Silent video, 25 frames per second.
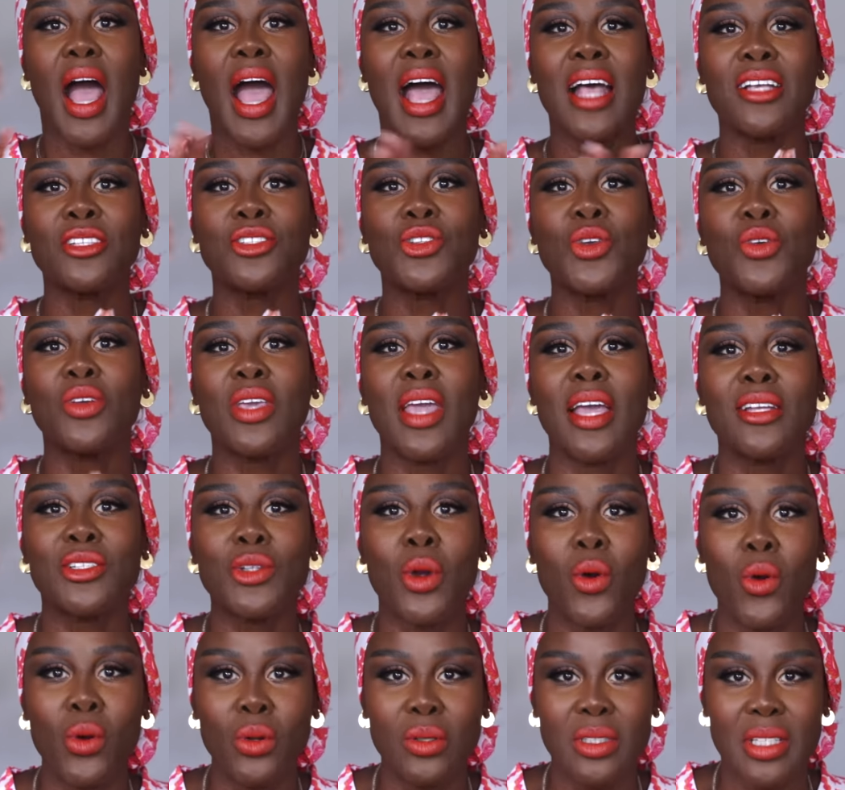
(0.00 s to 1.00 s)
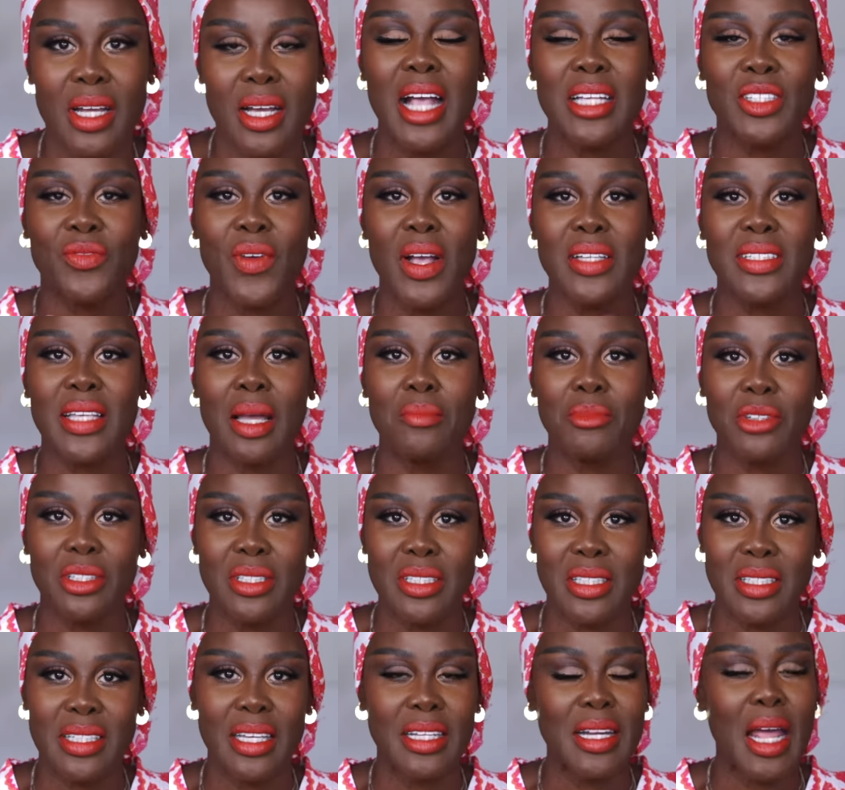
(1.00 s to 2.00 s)
As you get older, as far as I'm
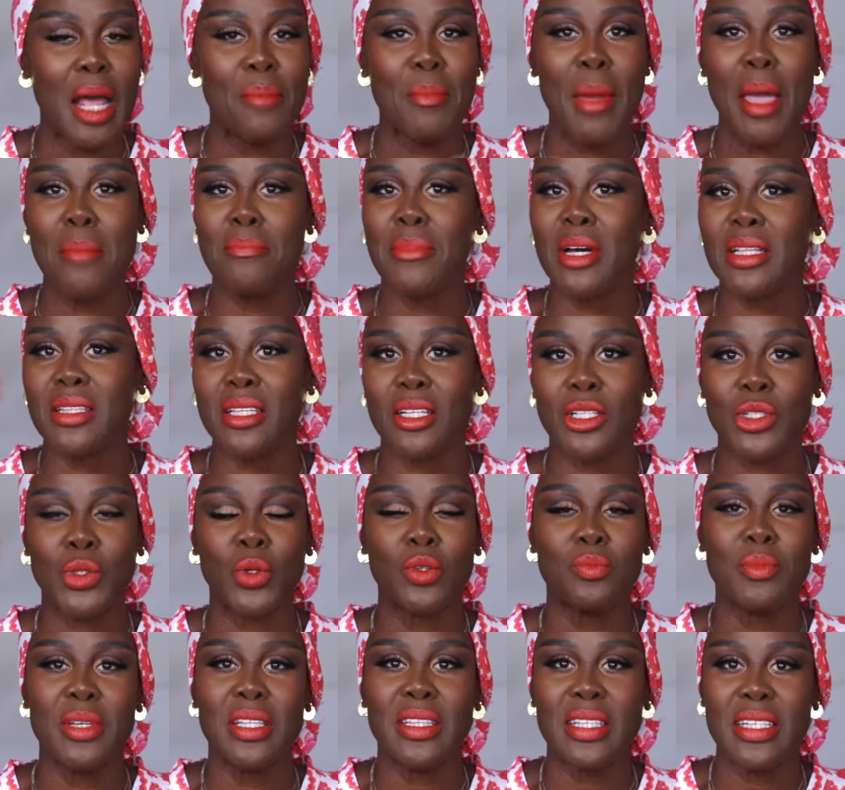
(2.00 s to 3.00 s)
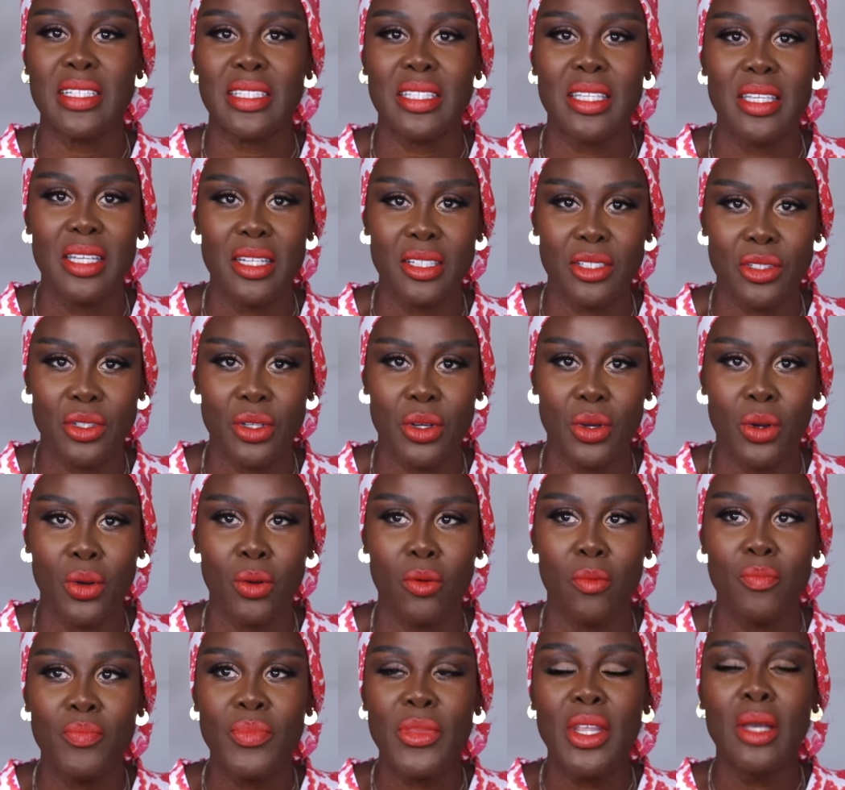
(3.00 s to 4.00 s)
concerned, and my mother told me this years
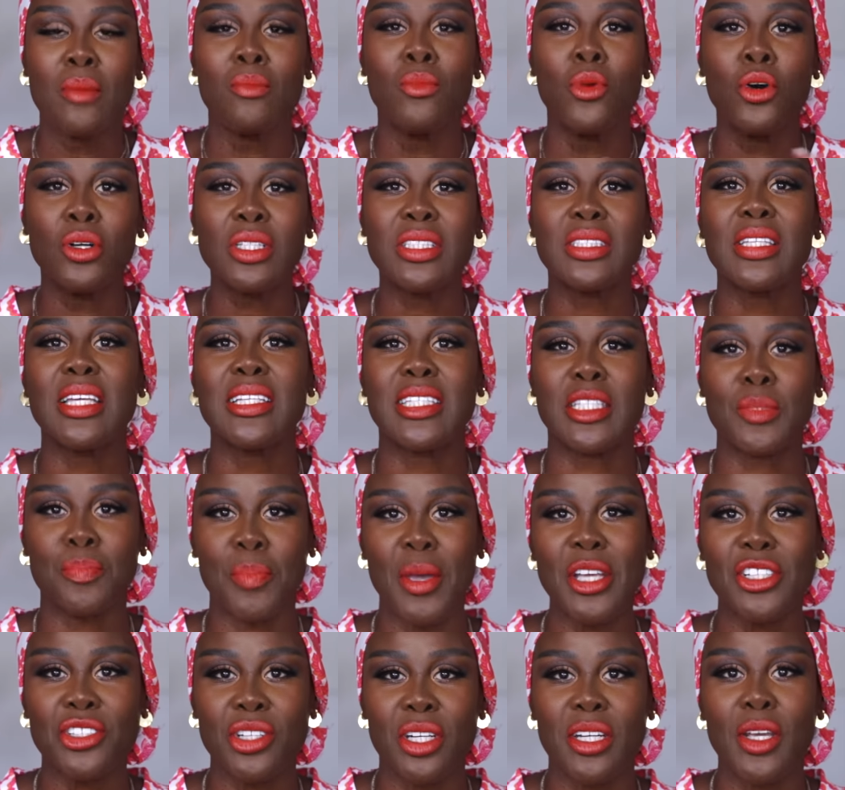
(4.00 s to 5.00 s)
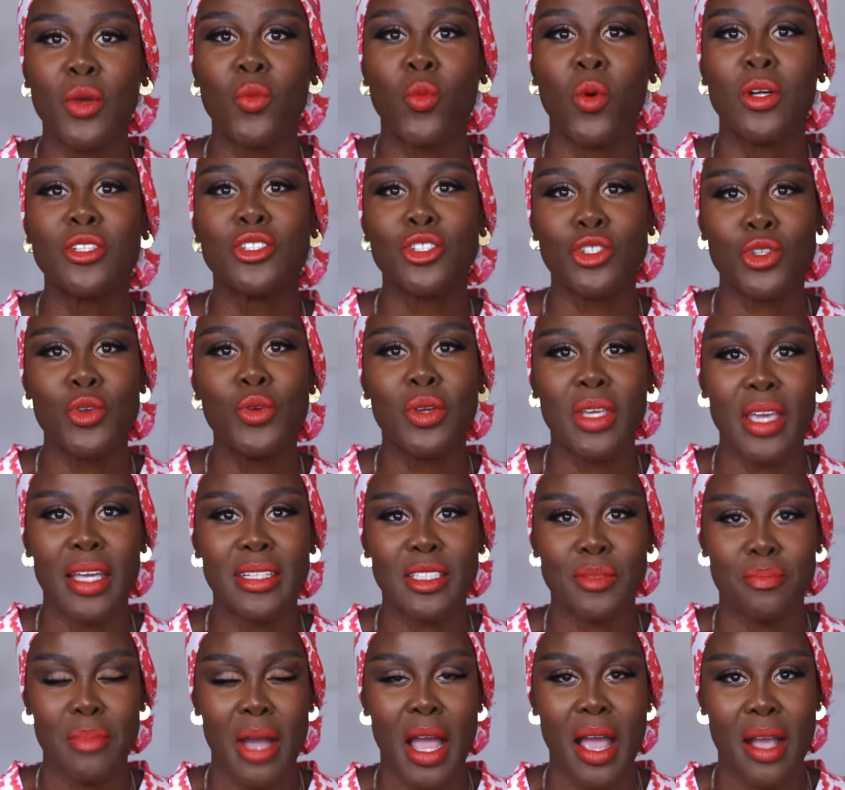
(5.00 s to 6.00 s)
ago, most especially once you
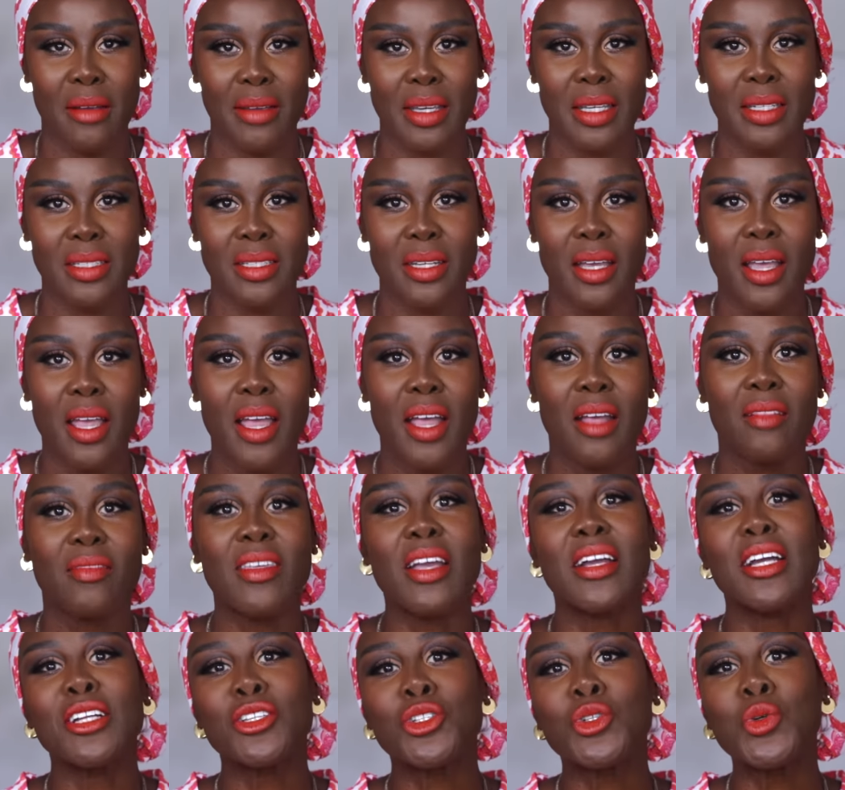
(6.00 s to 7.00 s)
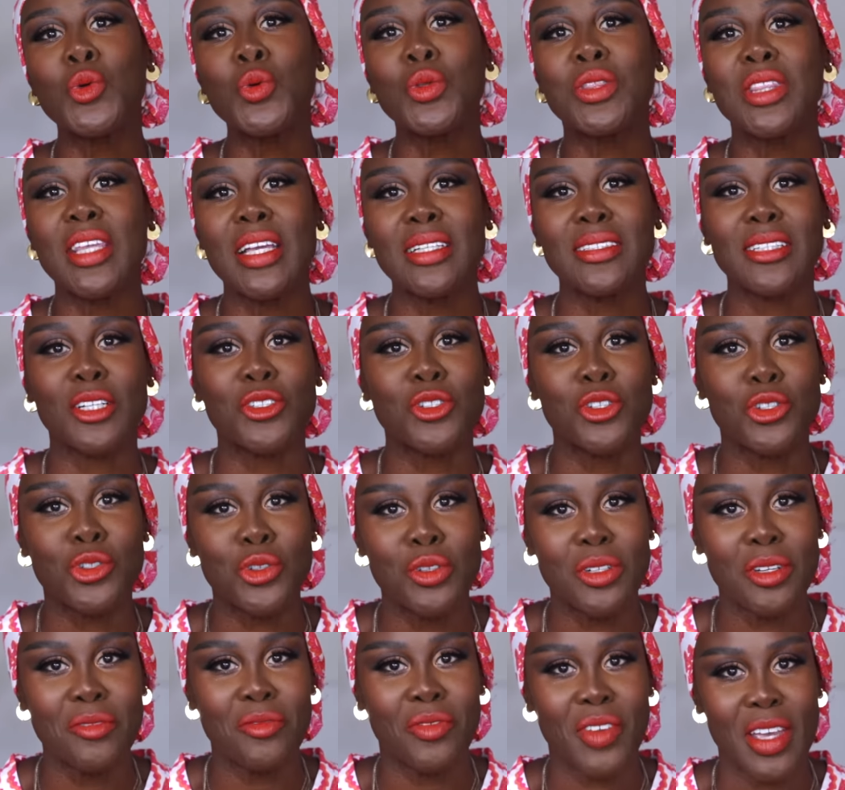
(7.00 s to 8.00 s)
get married, there are two things that you
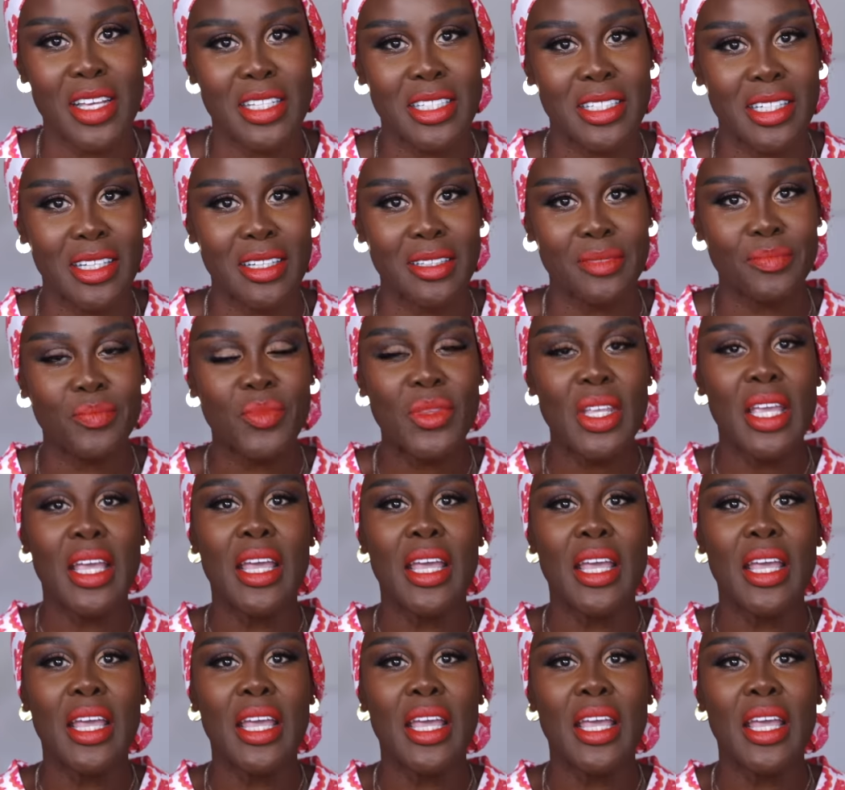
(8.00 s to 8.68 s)
should invest in.